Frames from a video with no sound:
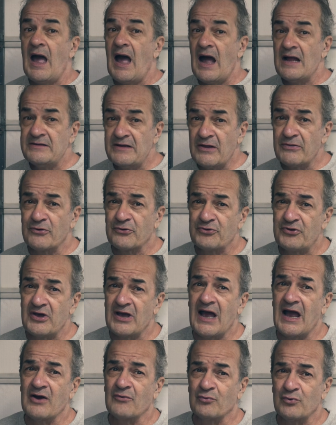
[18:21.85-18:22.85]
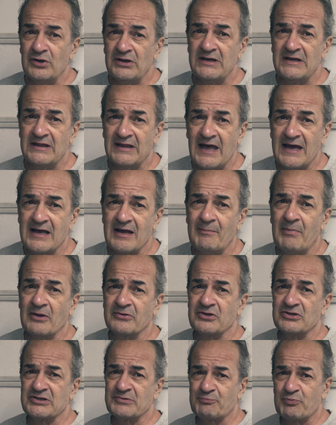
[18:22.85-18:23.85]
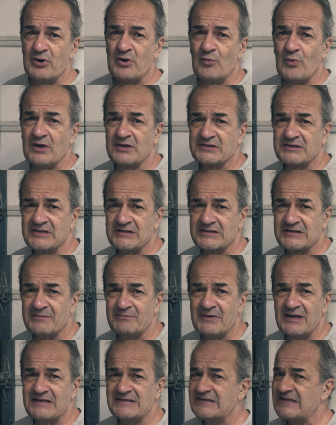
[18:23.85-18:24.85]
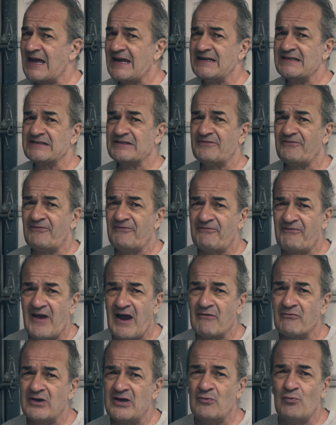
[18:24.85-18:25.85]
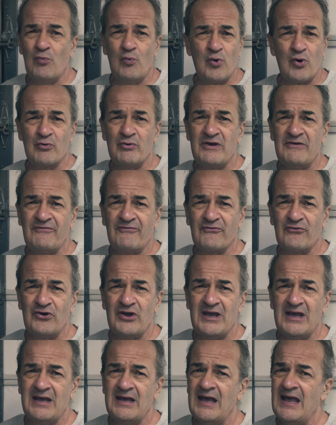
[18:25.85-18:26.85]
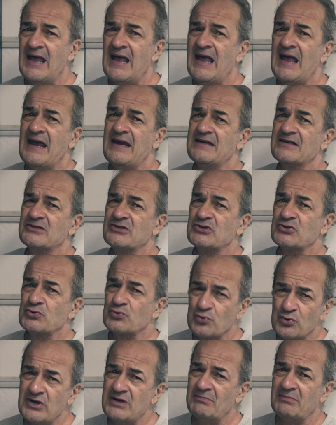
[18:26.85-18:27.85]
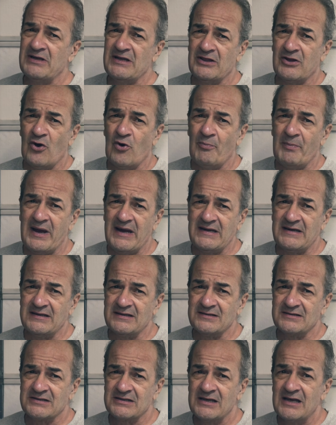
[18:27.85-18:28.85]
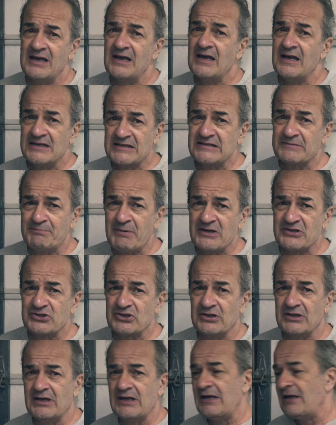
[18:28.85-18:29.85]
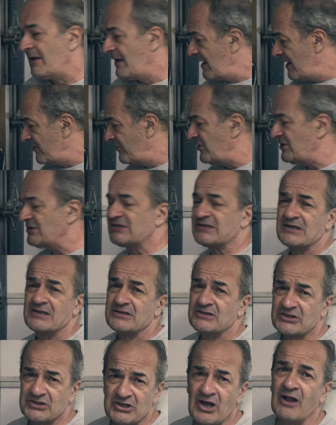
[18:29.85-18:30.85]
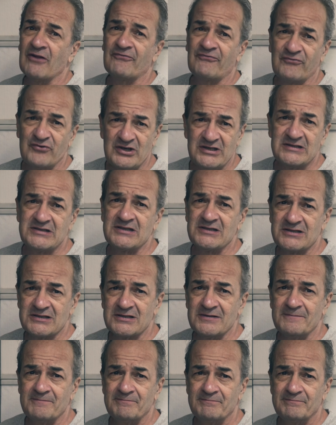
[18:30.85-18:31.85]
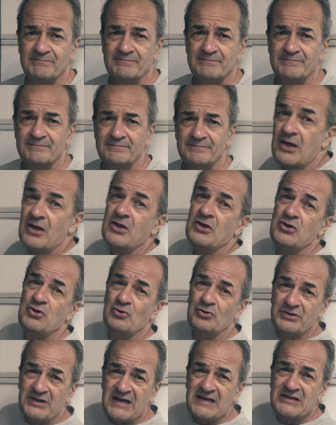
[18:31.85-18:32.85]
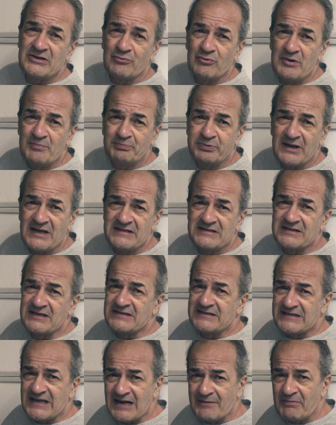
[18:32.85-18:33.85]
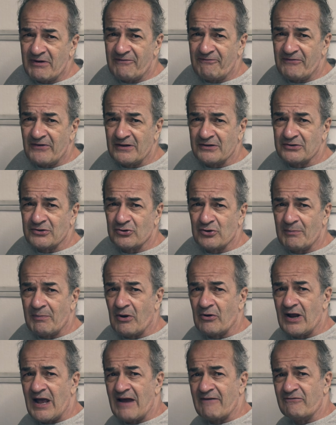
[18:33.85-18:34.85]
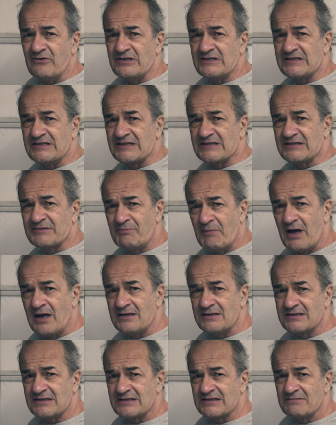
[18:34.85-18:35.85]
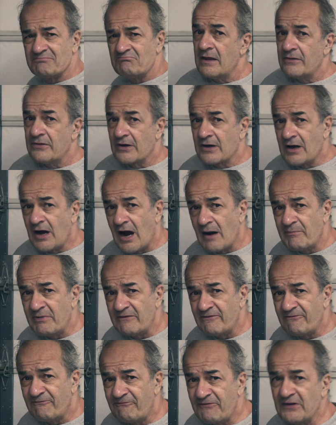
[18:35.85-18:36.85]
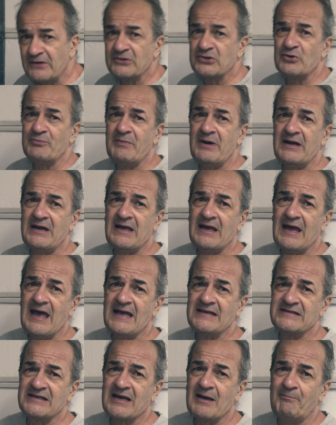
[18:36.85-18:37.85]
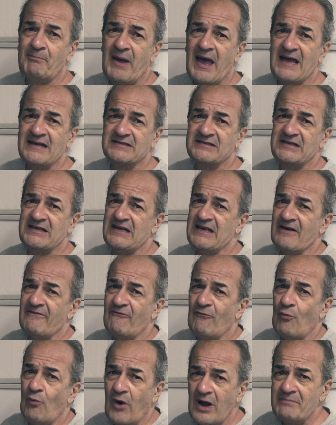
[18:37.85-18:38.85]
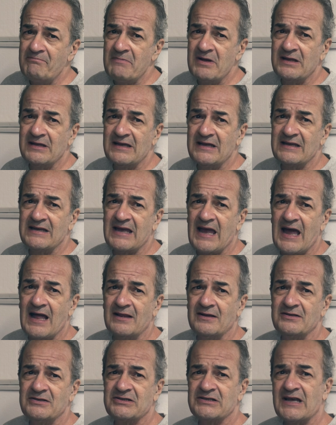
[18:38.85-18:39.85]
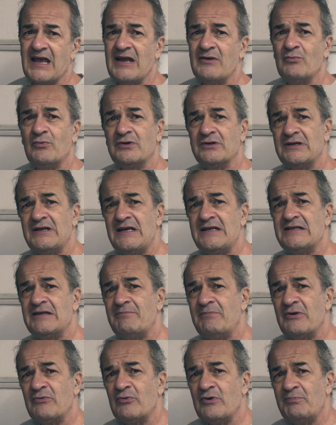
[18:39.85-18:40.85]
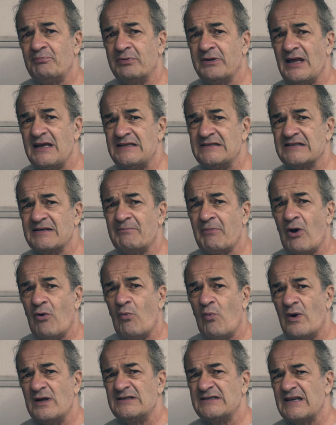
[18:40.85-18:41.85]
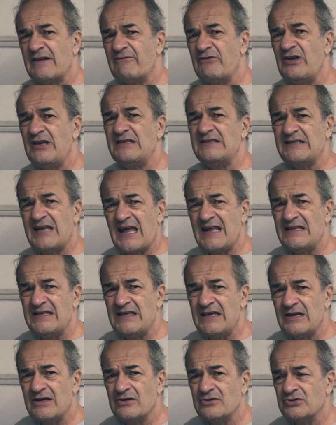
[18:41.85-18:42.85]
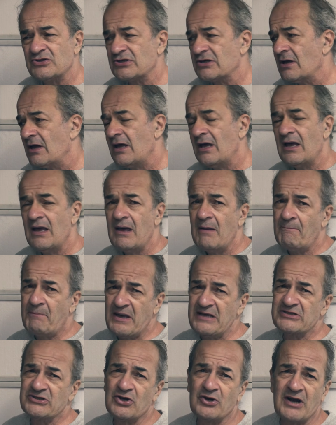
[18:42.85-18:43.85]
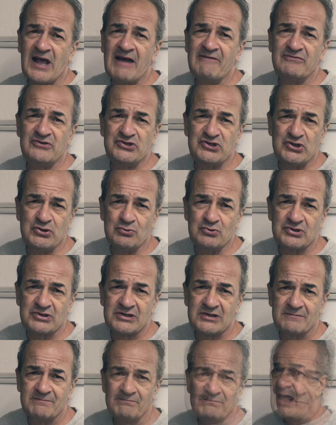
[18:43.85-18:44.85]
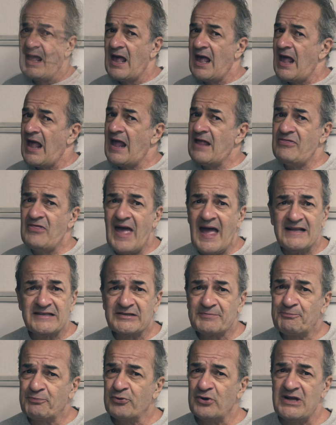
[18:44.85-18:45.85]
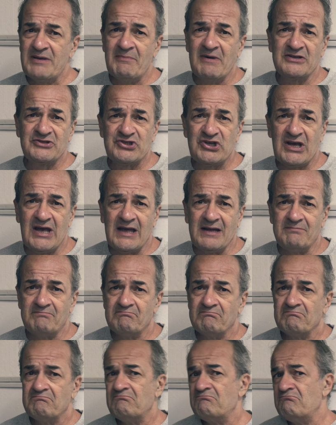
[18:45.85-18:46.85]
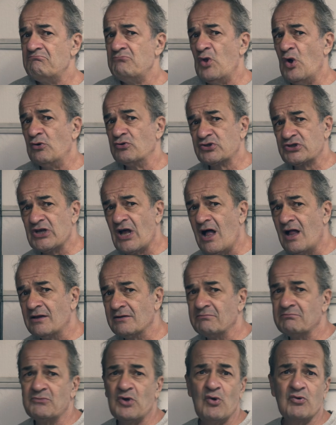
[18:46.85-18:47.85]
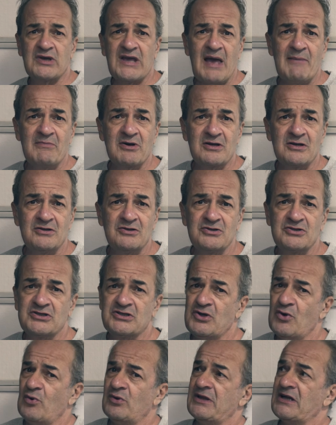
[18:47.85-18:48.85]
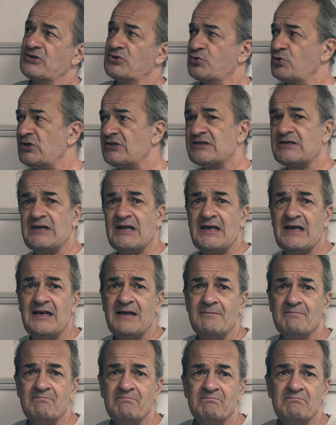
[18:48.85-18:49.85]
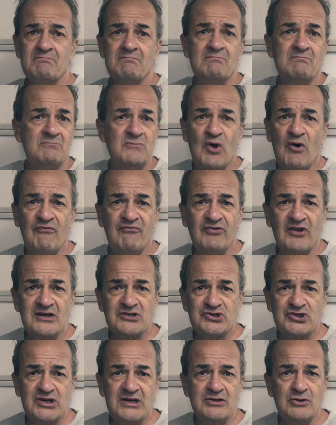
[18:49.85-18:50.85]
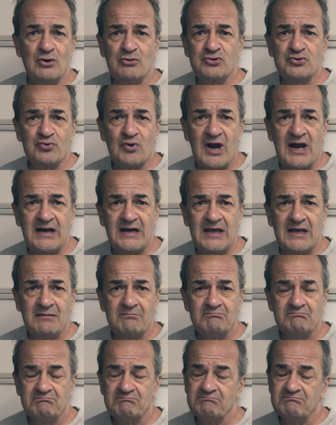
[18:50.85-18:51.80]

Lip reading: Another thing I really like about the SpringWell system is that it's very worry-free and extremely low maintenance, especially this salt-free system. You'll need to replace the sediment filter about every 6 months. The carbon filter media has a capacity of 1 million gallons and will need to be replaced about once every 10 years based on average use. And that's pretty much it. No salt, no chemicals, no electricity, no flushing, no draining.